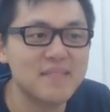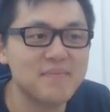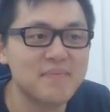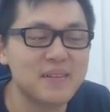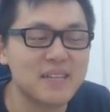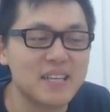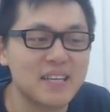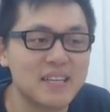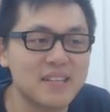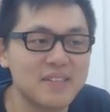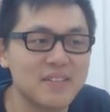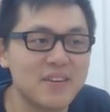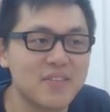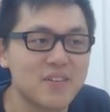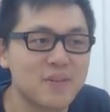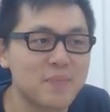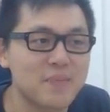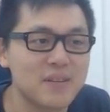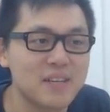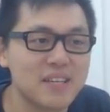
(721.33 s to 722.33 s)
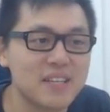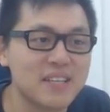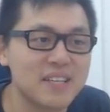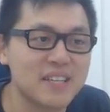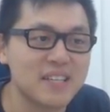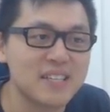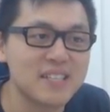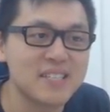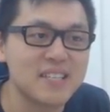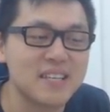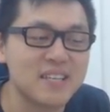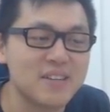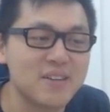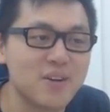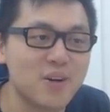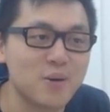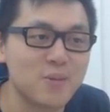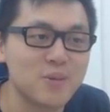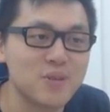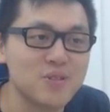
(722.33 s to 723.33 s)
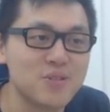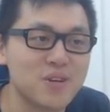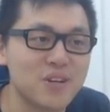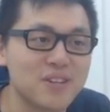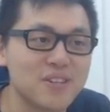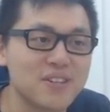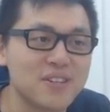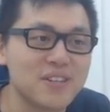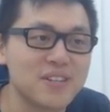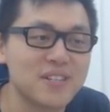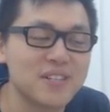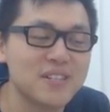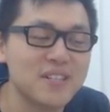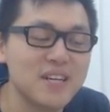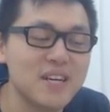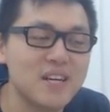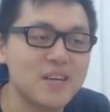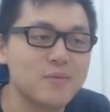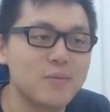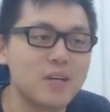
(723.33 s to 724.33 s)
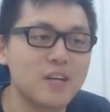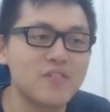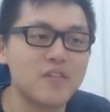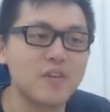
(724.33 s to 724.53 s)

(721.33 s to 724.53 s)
But then you have to play this, and then you hope to draw a girl. What if